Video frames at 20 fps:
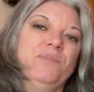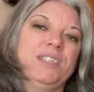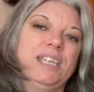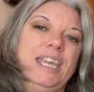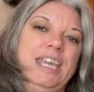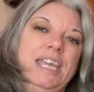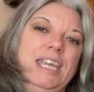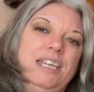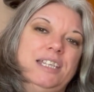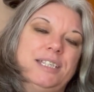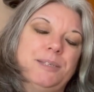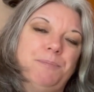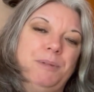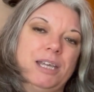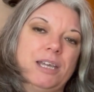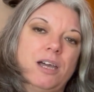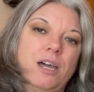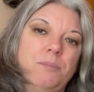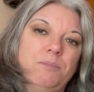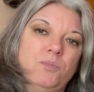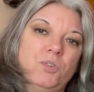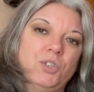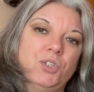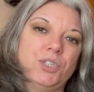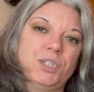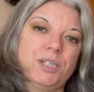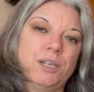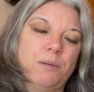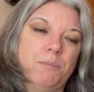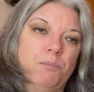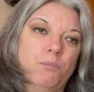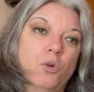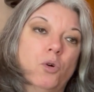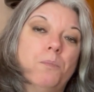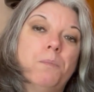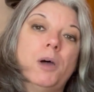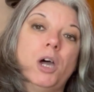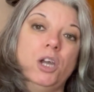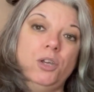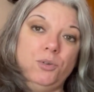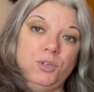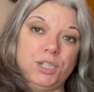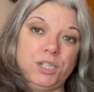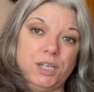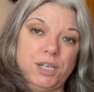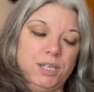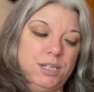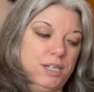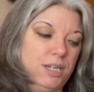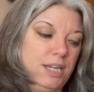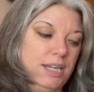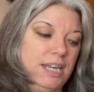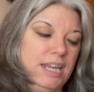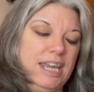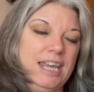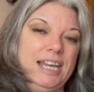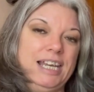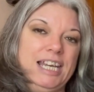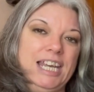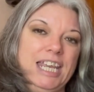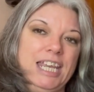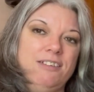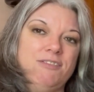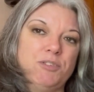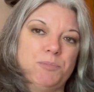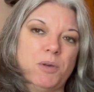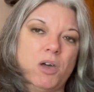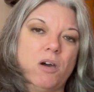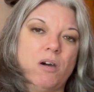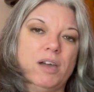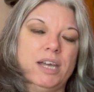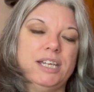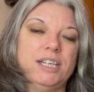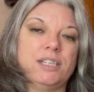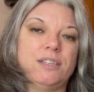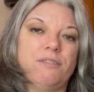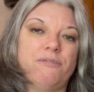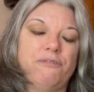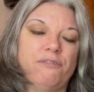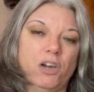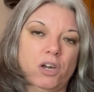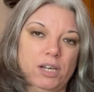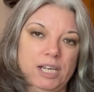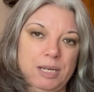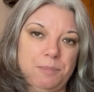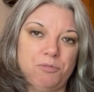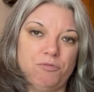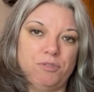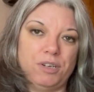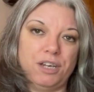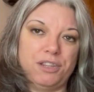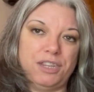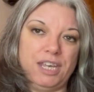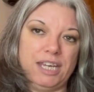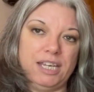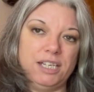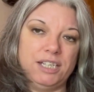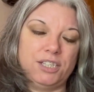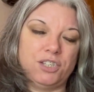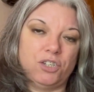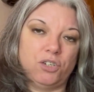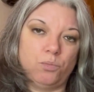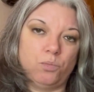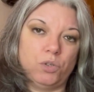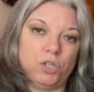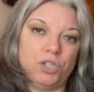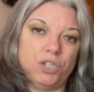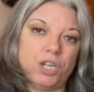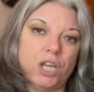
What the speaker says: it becomes more potent. It leaves behind the fibre and things that would